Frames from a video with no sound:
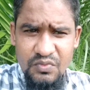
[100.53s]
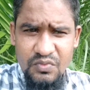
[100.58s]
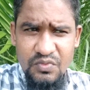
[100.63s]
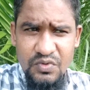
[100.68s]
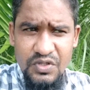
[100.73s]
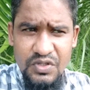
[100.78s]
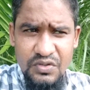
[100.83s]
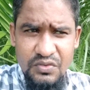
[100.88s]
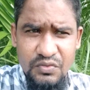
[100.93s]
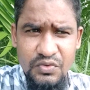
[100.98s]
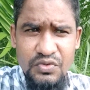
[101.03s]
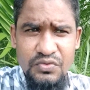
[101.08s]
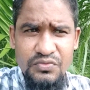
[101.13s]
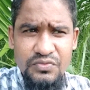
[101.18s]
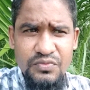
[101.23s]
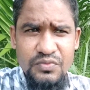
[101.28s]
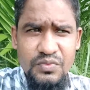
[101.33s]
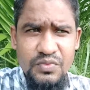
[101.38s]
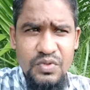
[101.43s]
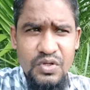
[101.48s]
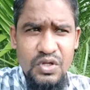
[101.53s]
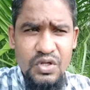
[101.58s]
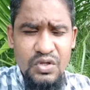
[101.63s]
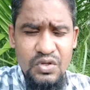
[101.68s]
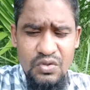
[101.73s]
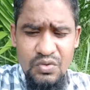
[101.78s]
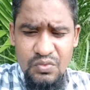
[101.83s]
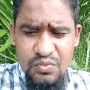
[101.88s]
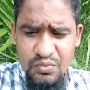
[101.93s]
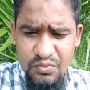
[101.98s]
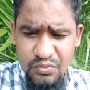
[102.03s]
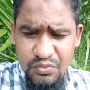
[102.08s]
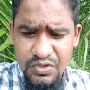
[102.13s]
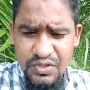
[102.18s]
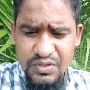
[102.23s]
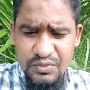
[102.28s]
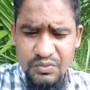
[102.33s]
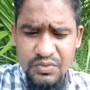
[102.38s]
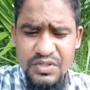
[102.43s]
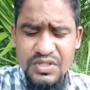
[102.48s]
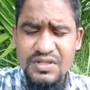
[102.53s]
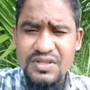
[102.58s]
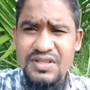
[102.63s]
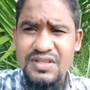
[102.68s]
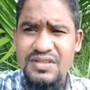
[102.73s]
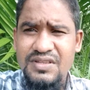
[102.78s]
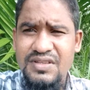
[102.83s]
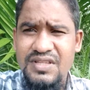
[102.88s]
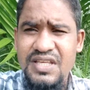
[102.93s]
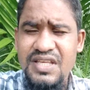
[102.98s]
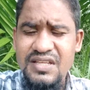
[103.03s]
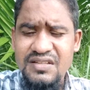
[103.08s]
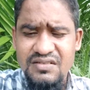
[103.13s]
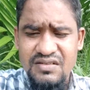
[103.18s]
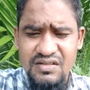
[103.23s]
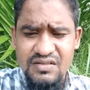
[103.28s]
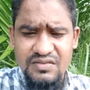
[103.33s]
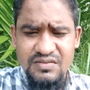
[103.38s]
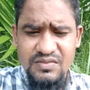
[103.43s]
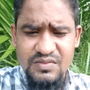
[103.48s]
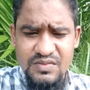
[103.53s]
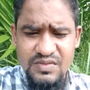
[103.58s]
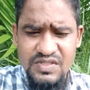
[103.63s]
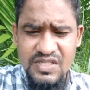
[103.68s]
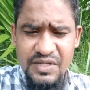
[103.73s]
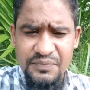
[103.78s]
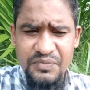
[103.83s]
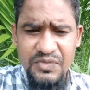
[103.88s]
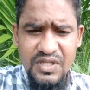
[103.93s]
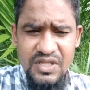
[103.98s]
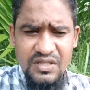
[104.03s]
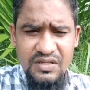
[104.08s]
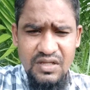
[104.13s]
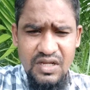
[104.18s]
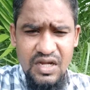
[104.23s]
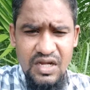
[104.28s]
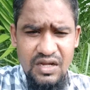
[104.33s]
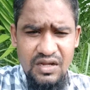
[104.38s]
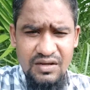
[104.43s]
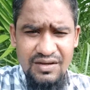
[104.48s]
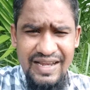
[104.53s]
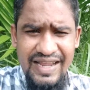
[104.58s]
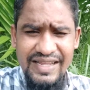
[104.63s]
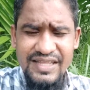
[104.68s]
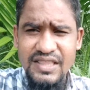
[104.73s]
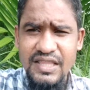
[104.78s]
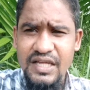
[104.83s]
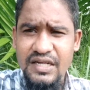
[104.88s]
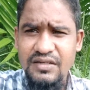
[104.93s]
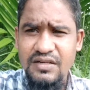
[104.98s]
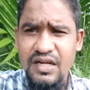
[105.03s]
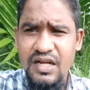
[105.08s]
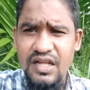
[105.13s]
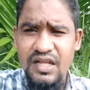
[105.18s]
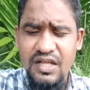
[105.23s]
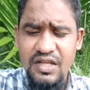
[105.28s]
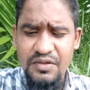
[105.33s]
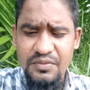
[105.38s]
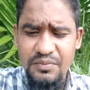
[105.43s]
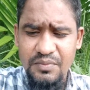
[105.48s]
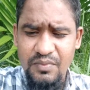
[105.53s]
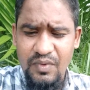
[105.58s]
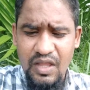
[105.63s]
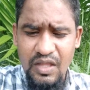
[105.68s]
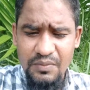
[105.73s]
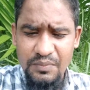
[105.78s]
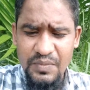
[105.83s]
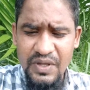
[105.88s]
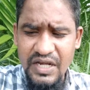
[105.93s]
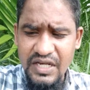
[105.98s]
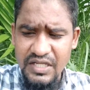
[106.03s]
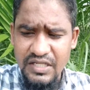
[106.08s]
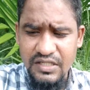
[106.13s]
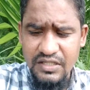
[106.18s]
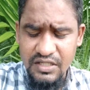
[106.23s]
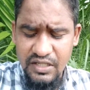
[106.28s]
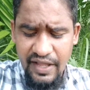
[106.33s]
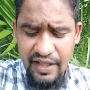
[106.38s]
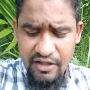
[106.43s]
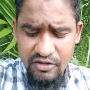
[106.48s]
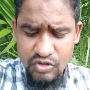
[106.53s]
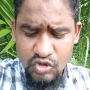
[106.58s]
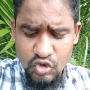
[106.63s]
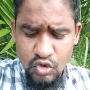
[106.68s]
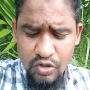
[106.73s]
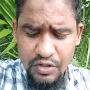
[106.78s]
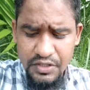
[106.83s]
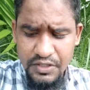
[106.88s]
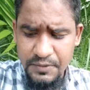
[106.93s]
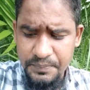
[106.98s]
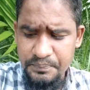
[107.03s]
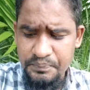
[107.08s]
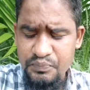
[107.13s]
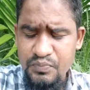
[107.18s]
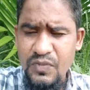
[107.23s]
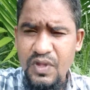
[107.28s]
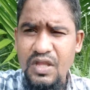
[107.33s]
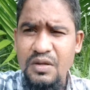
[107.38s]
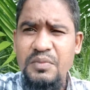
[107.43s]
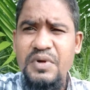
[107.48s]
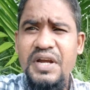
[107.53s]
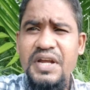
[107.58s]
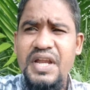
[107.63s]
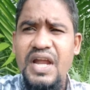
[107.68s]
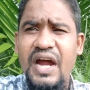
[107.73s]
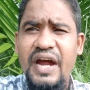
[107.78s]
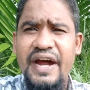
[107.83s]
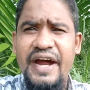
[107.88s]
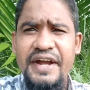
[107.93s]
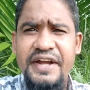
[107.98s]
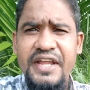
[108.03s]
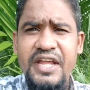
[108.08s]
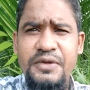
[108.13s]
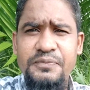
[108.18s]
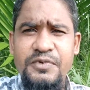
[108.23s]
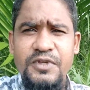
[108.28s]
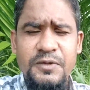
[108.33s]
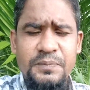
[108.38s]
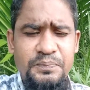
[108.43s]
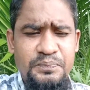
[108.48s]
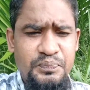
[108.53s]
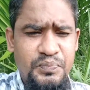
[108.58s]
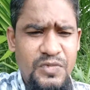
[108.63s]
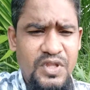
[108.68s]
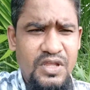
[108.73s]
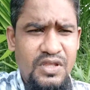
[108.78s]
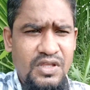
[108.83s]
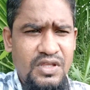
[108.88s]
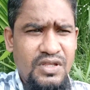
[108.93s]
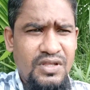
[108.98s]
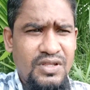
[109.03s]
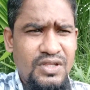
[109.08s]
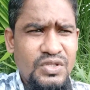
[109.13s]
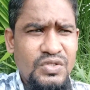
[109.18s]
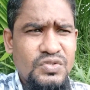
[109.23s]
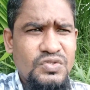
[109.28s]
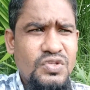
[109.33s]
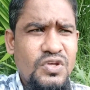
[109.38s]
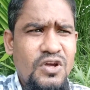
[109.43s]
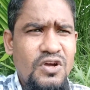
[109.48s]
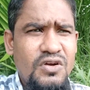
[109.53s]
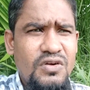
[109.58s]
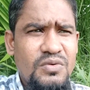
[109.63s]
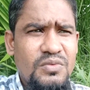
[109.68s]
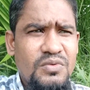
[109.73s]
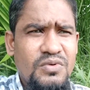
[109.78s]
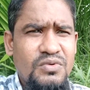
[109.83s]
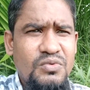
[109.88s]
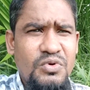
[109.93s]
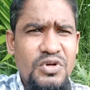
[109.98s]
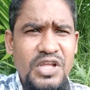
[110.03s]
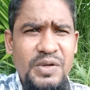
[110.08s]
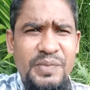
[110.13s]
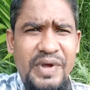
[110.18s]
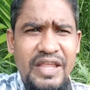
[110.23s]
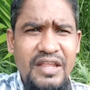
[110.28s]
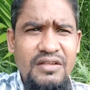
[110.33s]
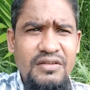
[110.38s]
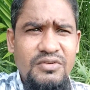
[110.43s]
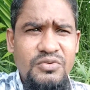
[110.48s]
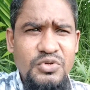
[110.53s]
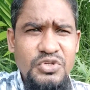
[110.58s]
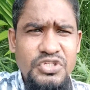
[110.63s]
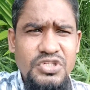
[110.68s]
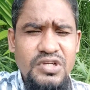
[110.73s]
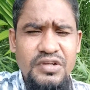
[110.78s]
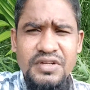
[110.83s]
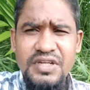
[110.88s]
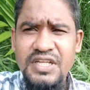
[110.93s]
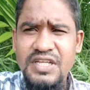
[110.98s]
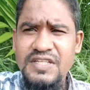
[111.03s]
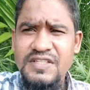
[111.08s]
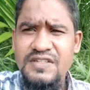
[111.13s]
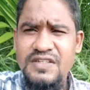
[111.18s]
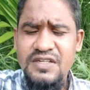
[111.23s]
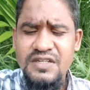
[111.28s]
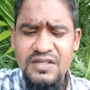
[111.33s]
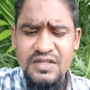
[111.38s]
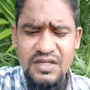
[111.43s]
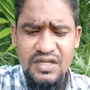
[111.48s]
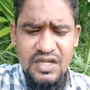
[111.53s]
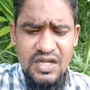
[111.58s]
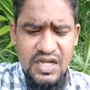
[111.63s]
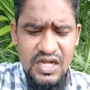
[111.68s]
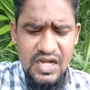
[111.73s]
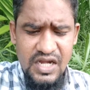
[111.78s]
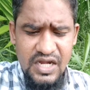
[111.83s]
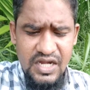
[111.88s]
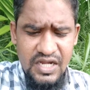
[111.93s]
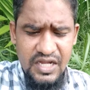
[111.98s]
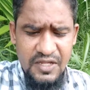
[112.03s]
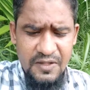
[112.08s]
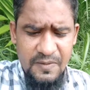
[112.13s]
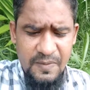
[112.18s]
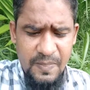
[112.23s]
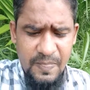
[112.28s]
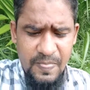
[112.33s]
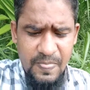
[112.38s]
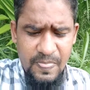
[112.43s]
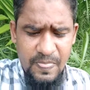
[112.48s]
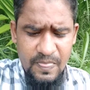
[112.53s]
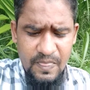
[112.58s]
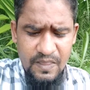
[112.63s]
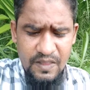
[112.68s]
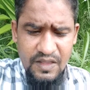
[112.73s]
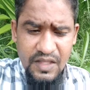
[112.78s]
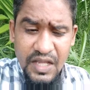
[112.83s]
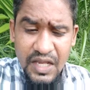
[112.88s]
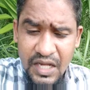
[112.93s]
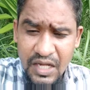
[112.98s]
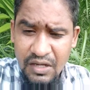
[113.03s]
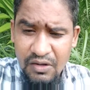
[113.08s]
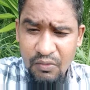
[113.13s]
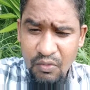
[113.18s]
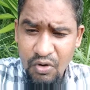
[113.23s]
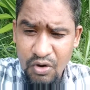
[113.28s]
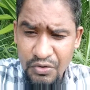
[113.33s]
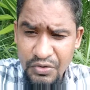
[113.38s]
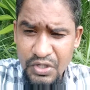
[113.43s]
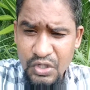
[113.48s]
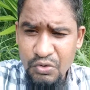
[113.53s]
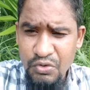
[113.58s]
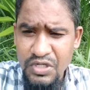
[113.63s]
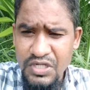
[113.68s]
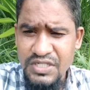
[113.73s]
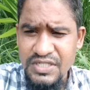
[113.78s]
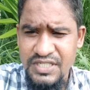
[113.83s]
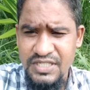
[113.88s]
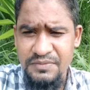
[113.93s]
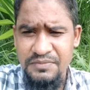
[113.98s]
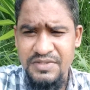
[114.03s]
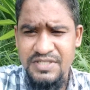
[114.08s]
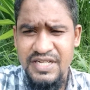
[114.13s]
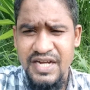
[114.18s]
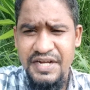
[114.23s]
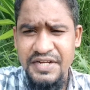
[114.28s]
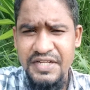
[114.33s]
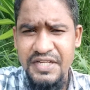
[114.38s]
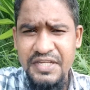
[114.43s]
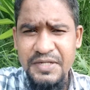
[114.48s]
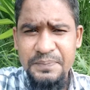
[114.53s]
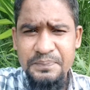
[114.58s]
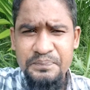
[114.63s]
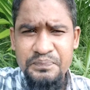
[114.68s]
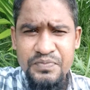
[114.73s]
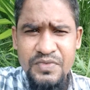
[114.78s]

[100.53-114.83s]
we, we we we think something uh, like that uh, very uh, sorry very unhappy so today my question is on your Steem journey